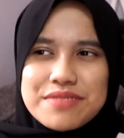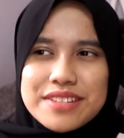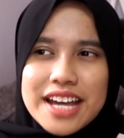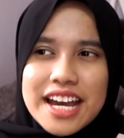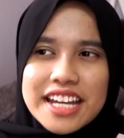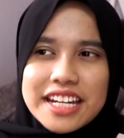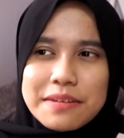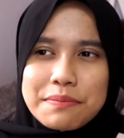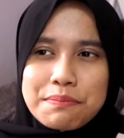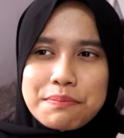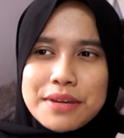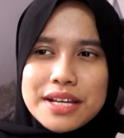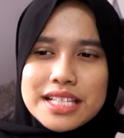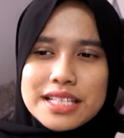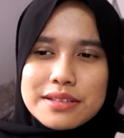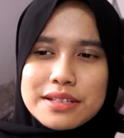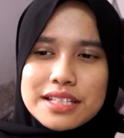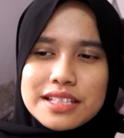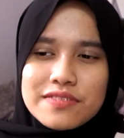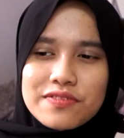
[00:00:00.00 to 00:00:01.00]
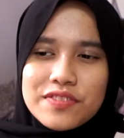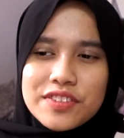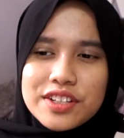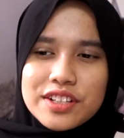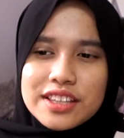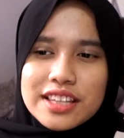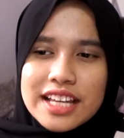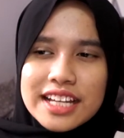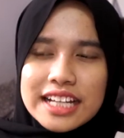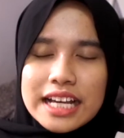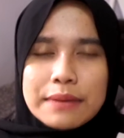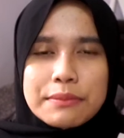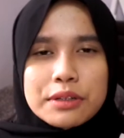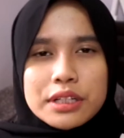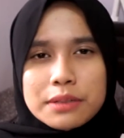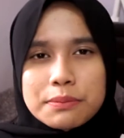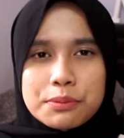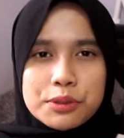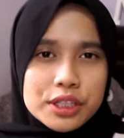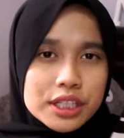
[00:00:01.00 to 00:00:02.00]
kind of makes it feel like I'm
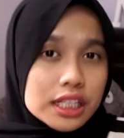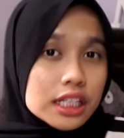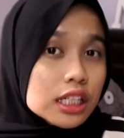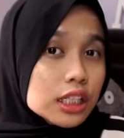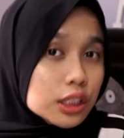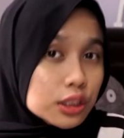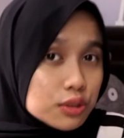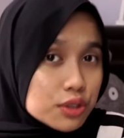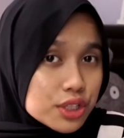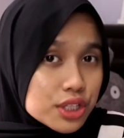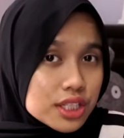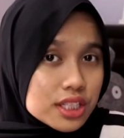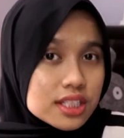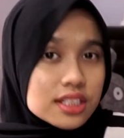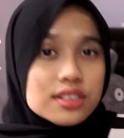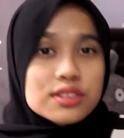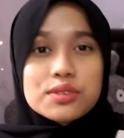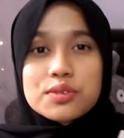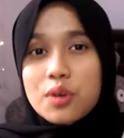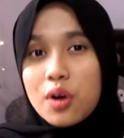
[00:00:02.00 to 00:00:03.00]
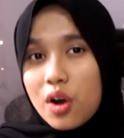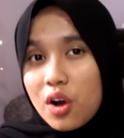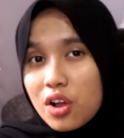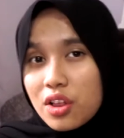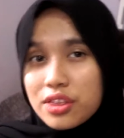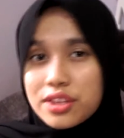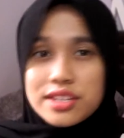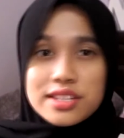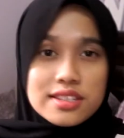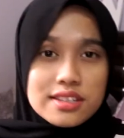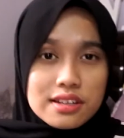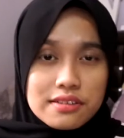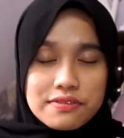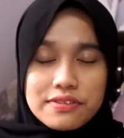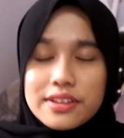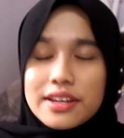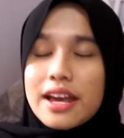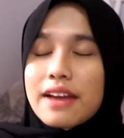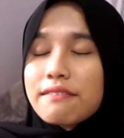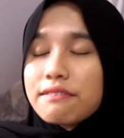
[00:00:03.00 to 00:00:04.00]
gonna put a conclusion to all the
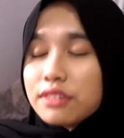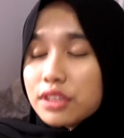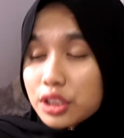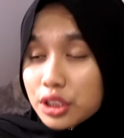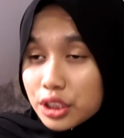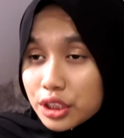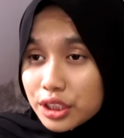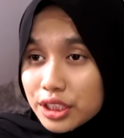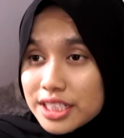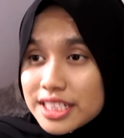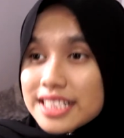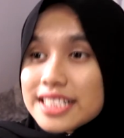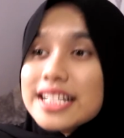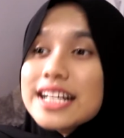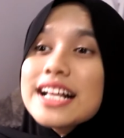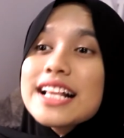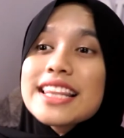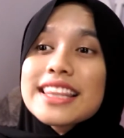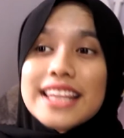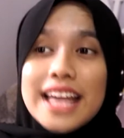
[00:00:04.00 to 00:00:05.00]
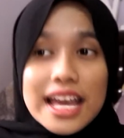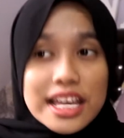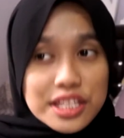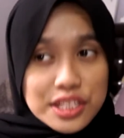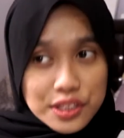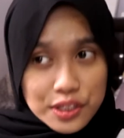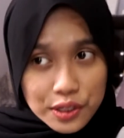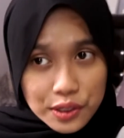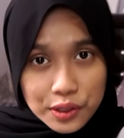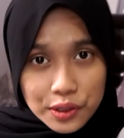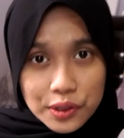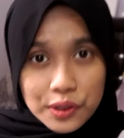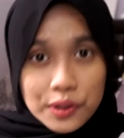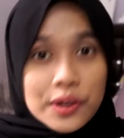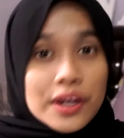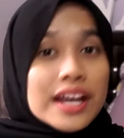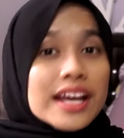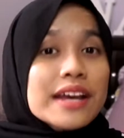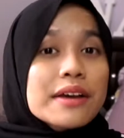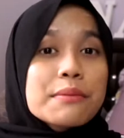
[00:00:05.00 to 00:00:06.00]
stuff that I've learned last
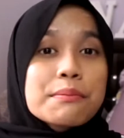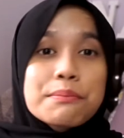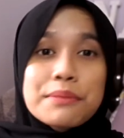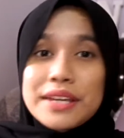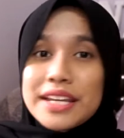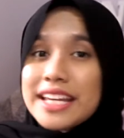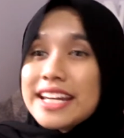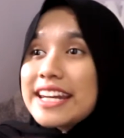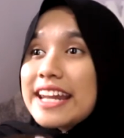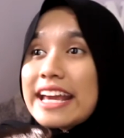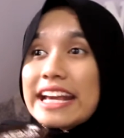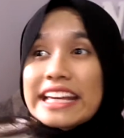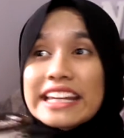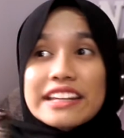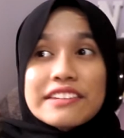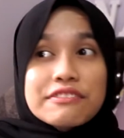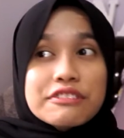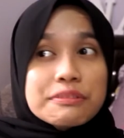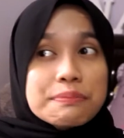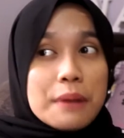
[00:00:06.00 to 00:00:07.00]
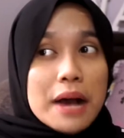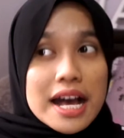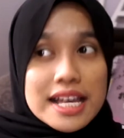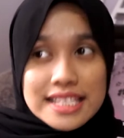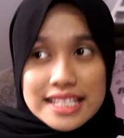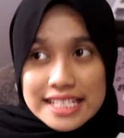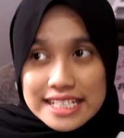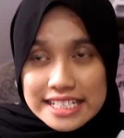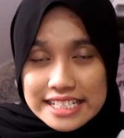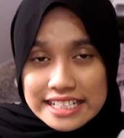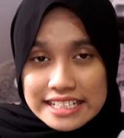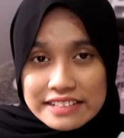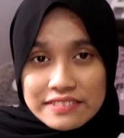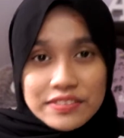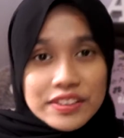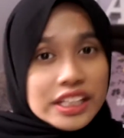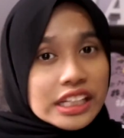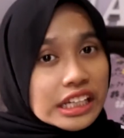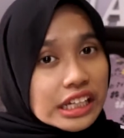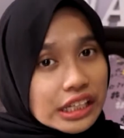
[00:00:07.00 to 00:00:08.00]
year, be it negative or
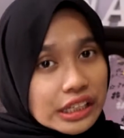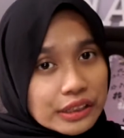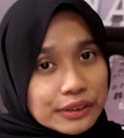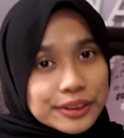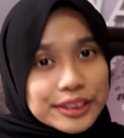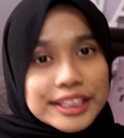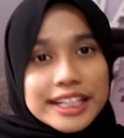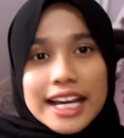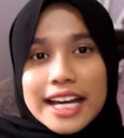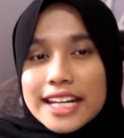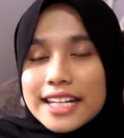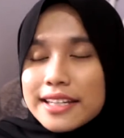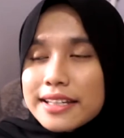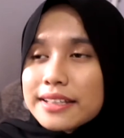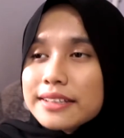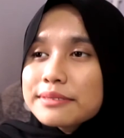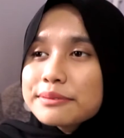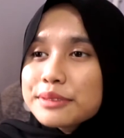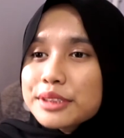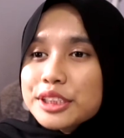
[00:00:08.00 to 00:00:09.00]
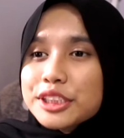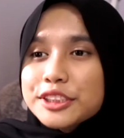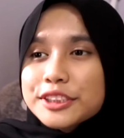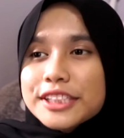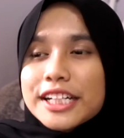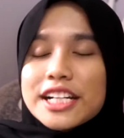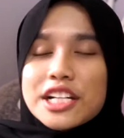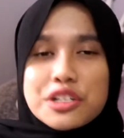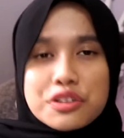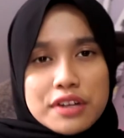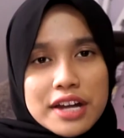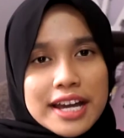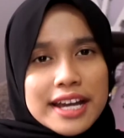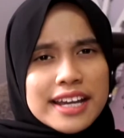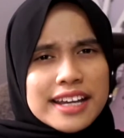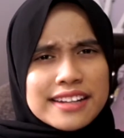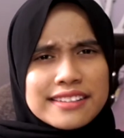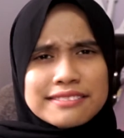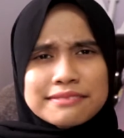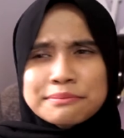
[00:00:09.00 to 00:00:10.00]
positive. You know, you gotta
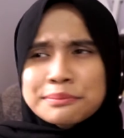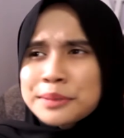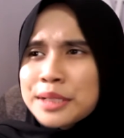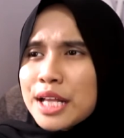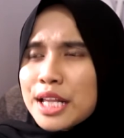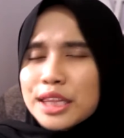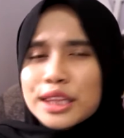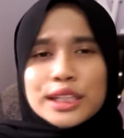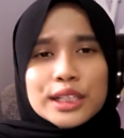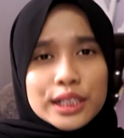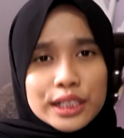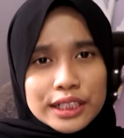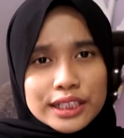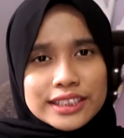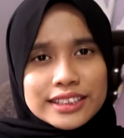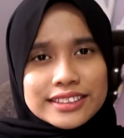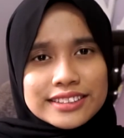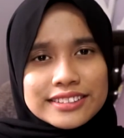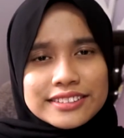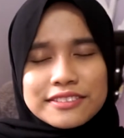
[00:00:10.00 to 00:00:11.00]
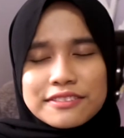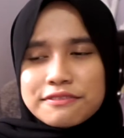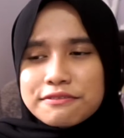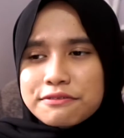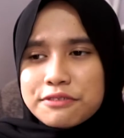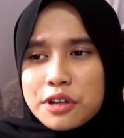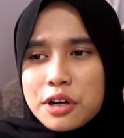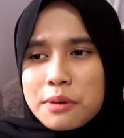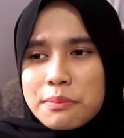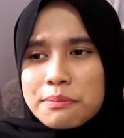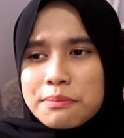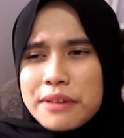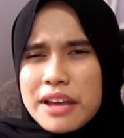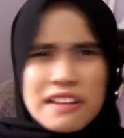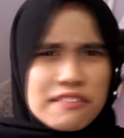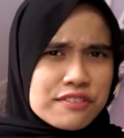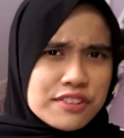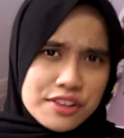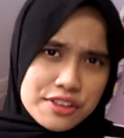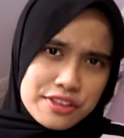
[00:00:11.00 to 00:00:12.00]
try and learn from
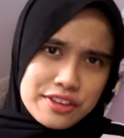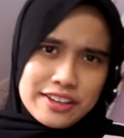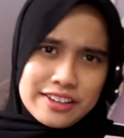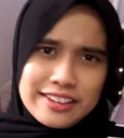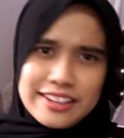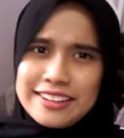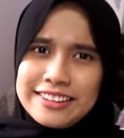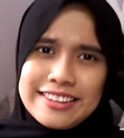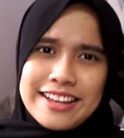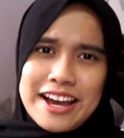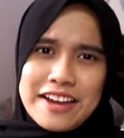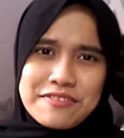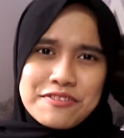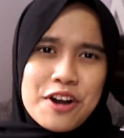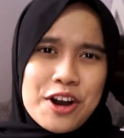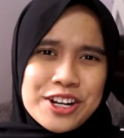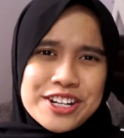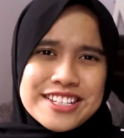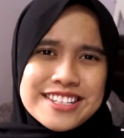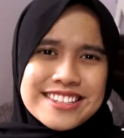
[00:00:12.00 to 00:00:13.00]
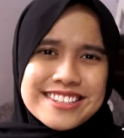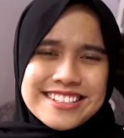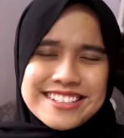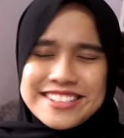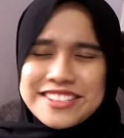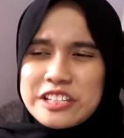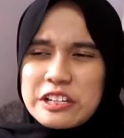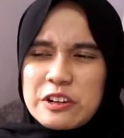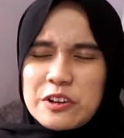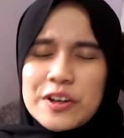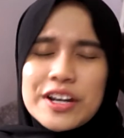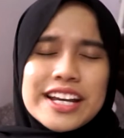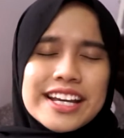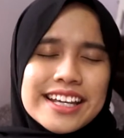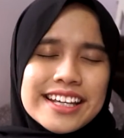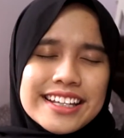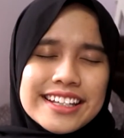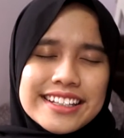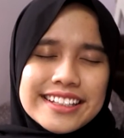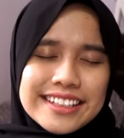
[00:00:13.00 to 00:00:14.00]
everything in life, honestly. So
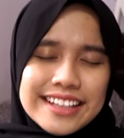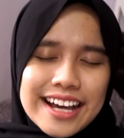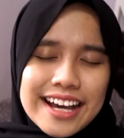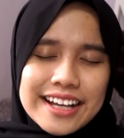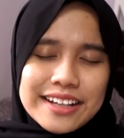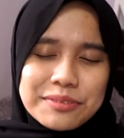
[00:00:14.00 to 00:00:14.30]
yeah,